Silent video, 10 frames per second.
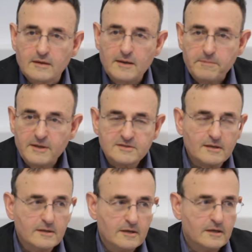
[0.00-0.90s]

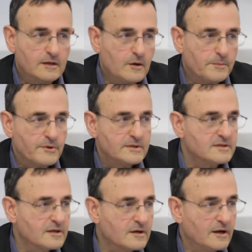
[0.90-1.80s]
implicitly, he operates
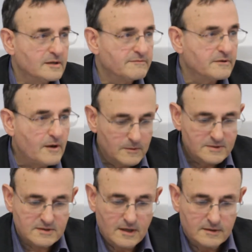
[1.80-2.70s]
in a kind of gold
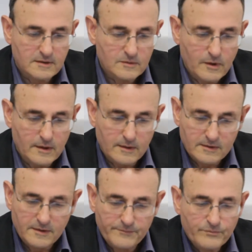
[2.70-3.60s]
standard
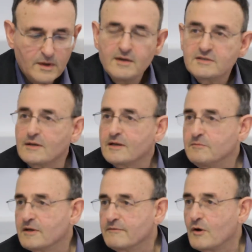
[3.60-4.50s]
world. So let
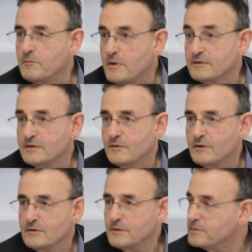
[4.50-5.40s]
me give you a monetary
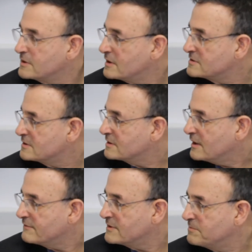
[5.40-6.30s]
interpretation
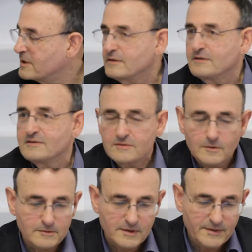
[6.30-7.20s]
of the Piketty
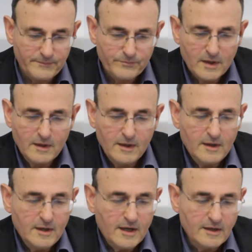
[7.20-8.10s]
story.
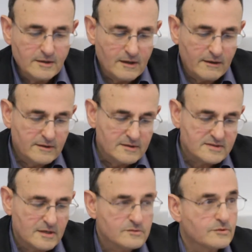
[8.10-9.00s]
In the 19th
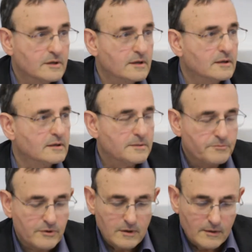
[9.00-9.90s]
century, the
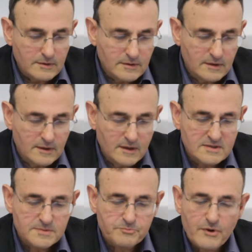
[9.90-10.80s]
priority
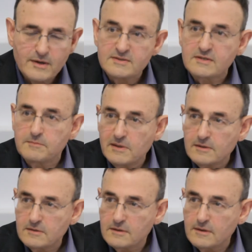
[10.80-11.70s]
is price
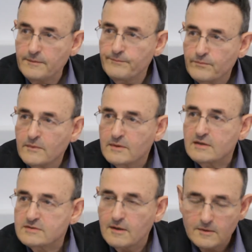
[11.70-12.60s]
stability.
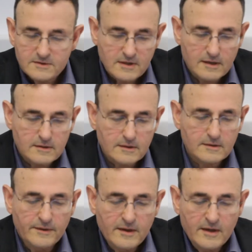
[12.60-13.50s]
That's a gold standard.